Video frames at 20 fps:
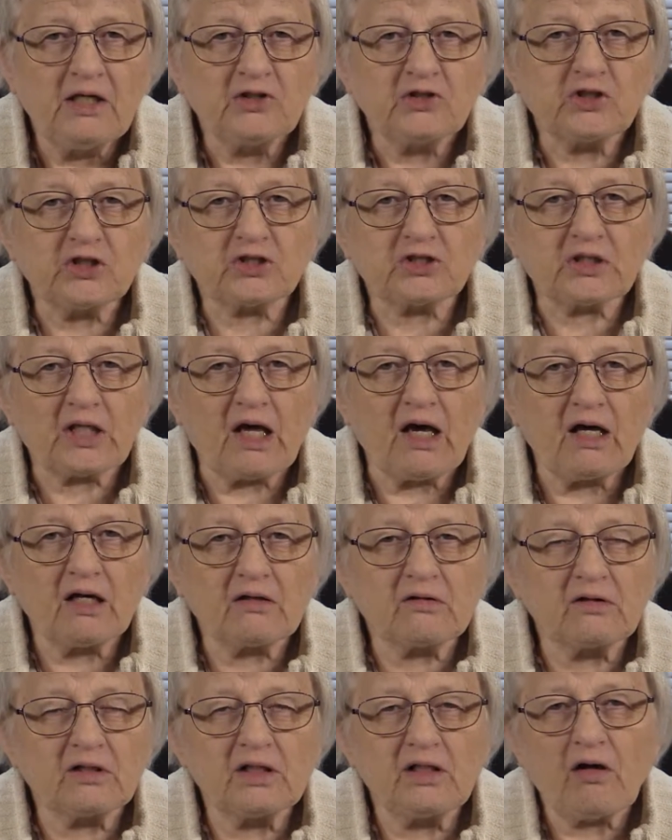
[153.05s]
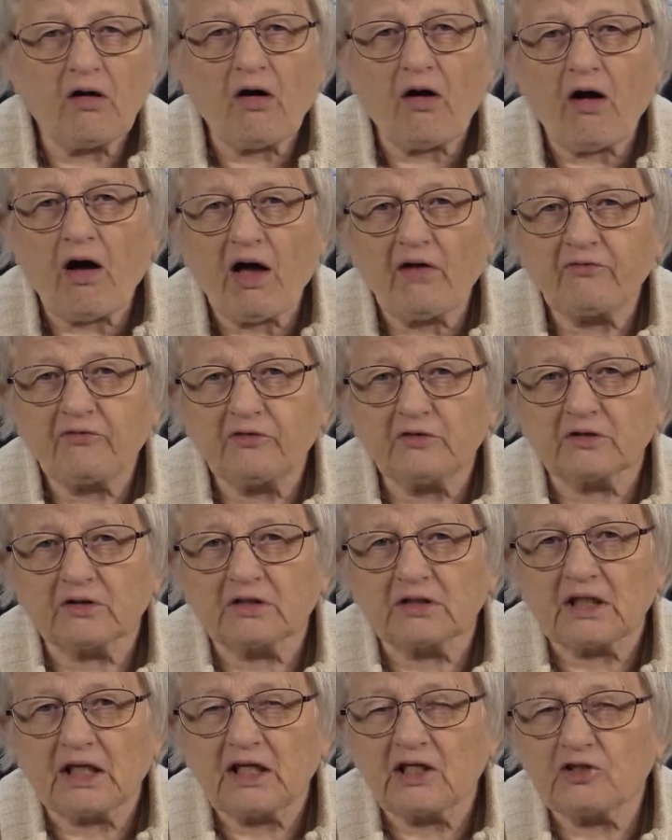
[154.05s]
just ugly, awful,
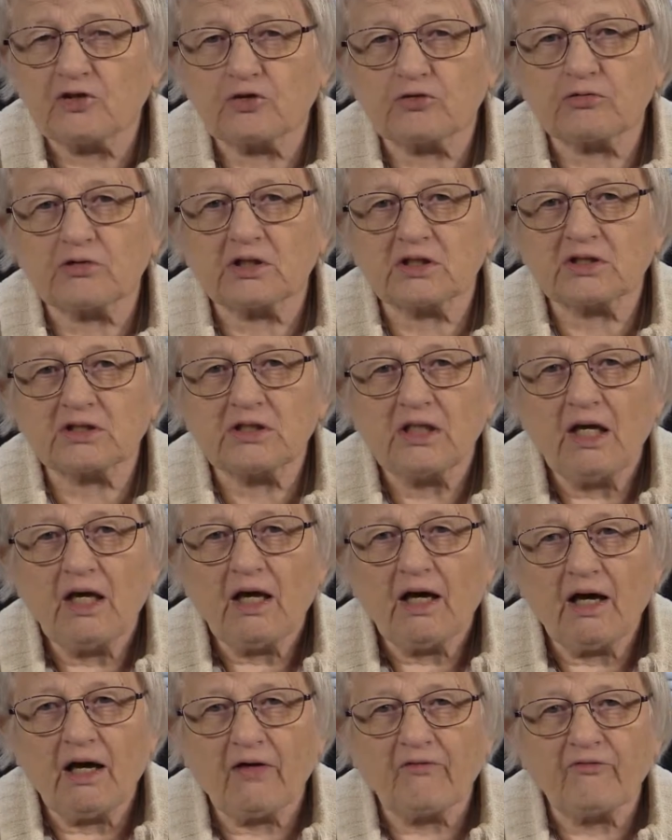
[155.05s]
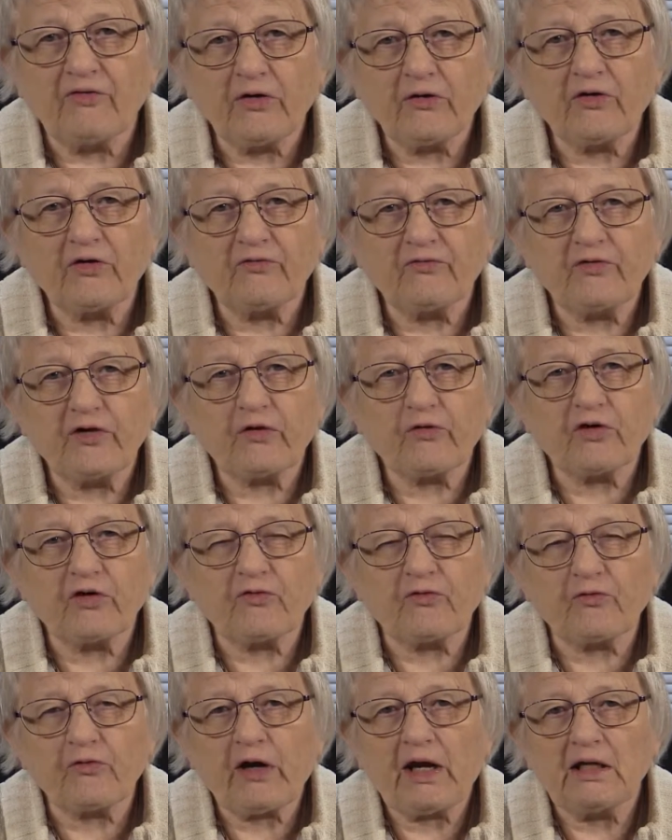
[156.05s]
dangerous uh, very, very
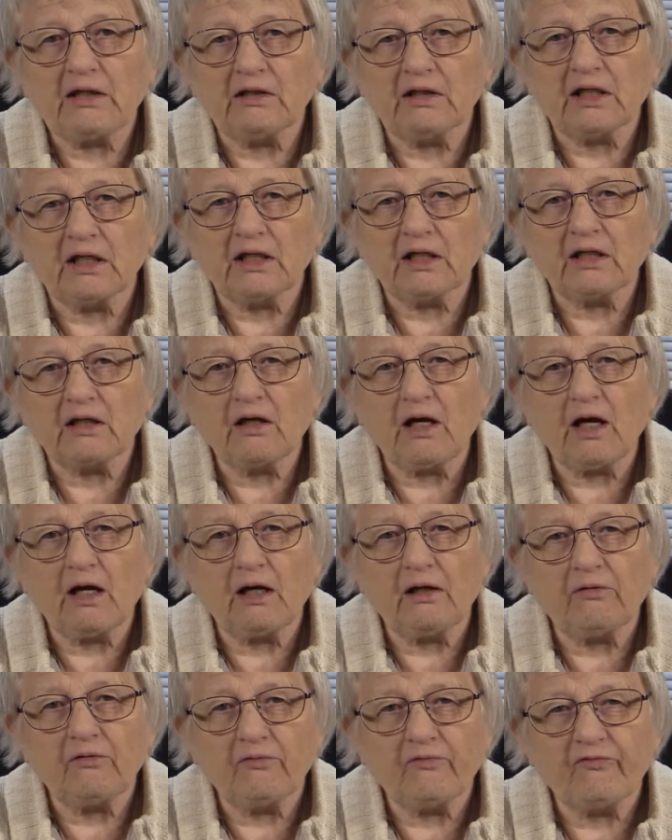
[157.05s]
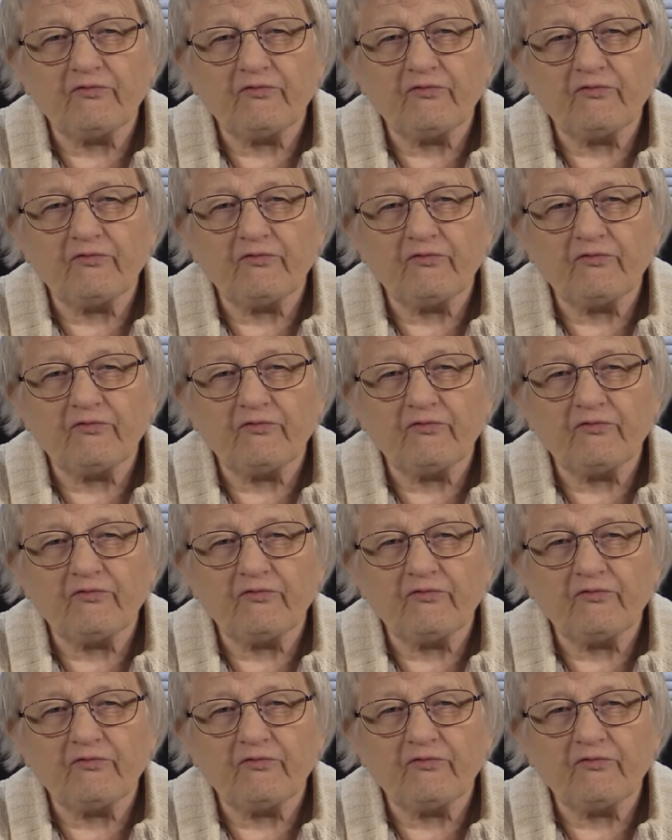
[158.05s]
frightening, uh,